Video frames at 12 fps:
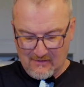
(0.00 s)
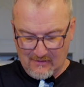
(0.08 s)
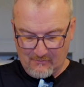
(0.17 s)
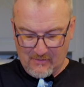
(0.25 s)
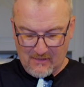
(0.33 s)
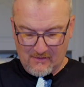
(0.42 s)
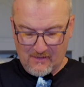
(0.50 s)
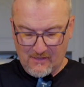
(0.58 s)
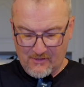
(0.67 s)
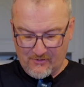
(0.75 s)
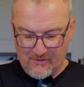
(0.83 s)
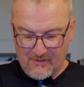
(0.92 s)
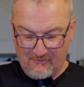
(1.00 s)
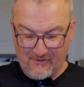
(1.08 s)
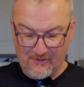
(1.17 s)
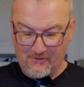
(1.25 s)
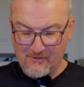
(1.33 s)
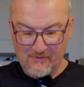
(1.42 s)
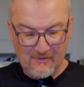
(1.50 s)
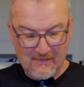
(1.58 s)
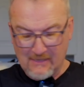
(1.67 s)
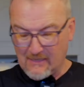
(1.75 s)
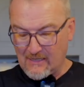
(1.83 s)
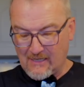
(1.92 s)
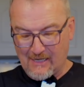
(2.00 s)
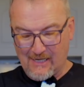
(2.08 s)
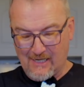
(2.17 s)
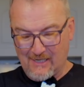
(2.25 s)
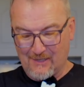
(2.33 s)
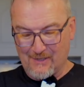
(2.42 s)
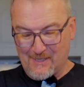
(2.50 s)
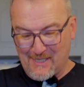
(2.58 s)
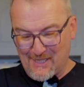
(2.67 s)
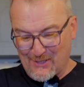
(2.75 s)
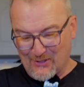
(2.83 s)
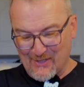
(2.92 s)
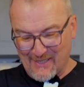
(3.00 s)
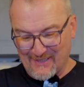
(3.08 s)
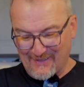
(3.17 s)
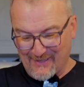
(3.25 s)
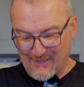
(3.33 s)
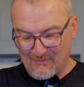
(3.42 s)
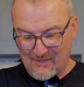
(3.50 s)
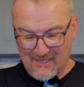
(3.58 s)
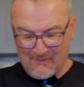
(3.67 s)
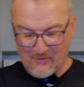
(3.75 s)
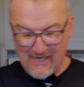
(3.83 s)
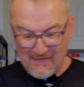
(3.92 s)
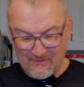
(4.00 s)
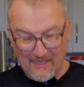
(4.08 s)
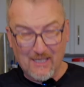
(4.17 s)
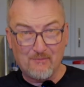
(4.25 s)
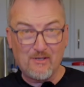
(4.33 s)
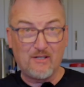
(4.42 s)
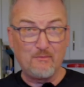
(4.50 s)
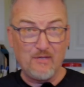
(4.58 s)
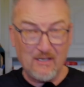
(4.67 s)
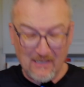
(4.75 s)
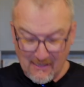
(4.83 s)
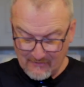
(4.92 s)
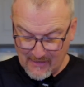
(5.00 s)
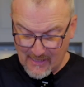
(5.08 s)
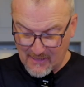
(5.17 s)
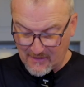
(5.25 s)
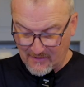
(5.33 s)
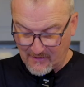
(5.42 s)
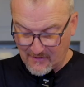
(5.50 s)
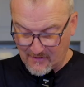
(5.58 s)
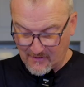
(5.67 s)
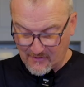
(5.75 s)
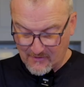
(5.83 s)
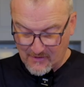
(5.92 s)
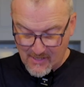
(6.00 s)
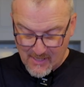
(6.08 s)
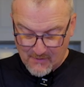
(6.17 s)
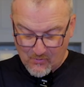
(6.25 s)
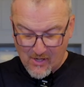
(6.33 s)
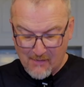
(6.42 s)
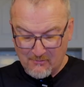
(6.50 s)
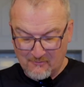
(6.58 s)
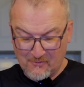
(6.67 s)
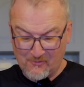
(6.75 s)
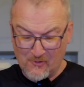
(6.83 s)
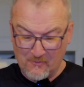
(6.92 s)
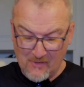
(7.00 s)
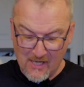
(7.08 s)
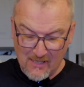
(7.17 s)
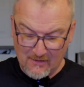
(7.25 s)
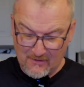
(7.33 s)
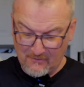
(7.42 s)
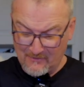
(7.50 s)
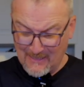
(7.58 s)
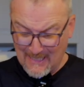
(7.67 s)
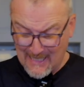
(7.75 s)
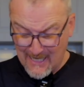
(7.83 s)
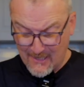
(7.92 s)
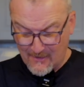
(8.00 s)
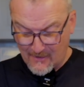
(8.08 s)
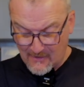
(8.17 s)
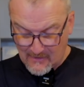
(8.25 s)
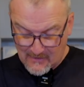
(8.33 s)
a parent-teacher interview, and the teacher at the time saying we have to get him out of being left-handed because it's going to cause problems for him cognitively later.